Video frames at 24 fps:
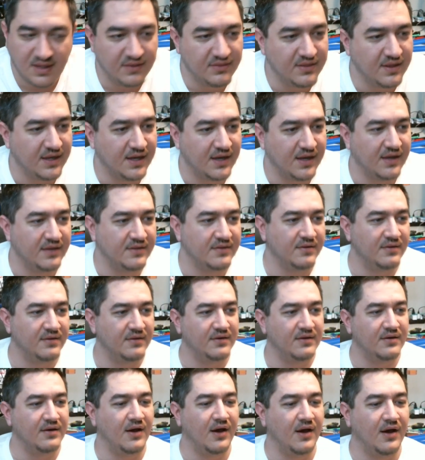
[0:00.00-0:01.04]
think I got
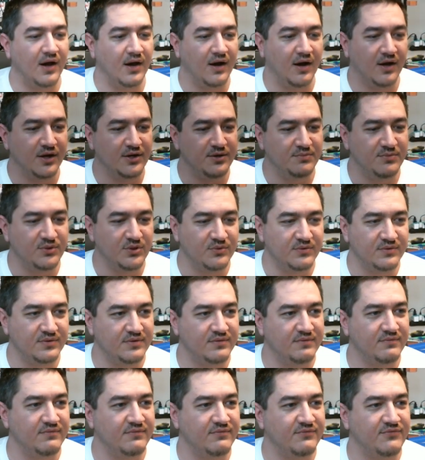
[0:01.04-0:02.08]
the unmute
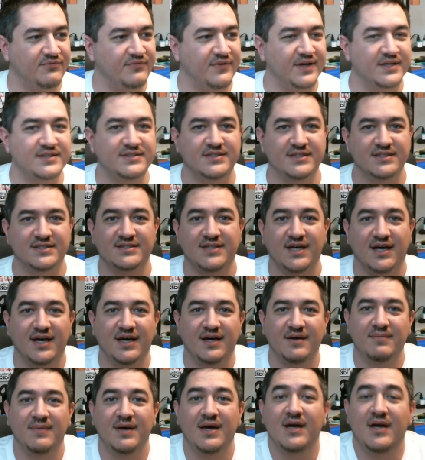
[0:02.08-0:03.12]
fix this
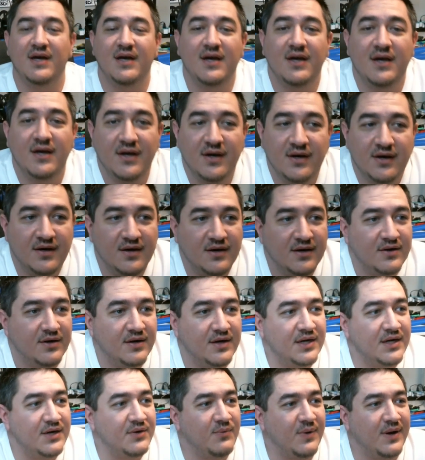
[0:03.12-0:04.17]
time.
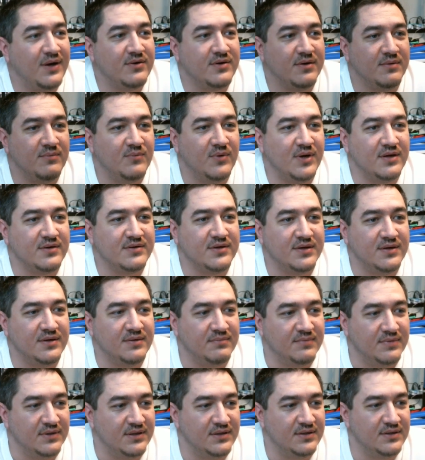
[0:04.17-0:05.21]
Welcome,
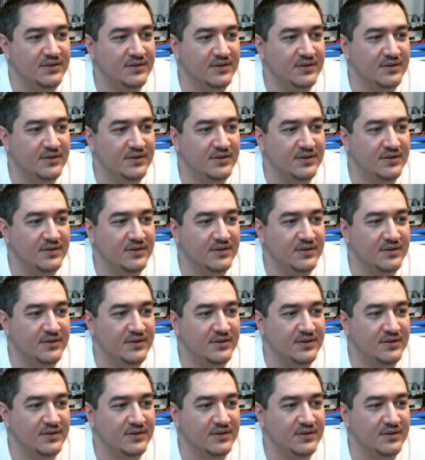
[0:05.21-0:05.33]
welcome.